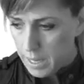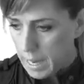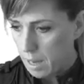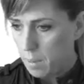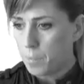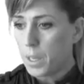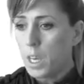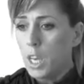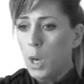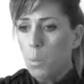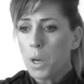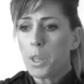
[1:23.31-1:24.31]
Now,
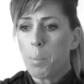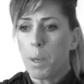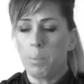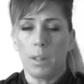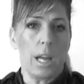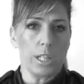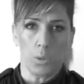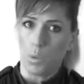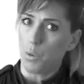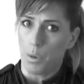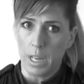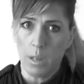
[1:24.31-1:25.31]
whether people like
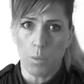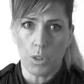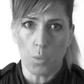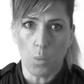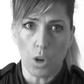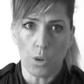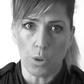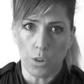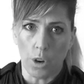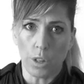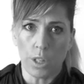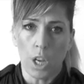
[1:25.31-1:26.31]
to agree with the work
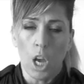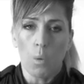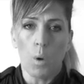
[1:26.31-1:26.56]
or not,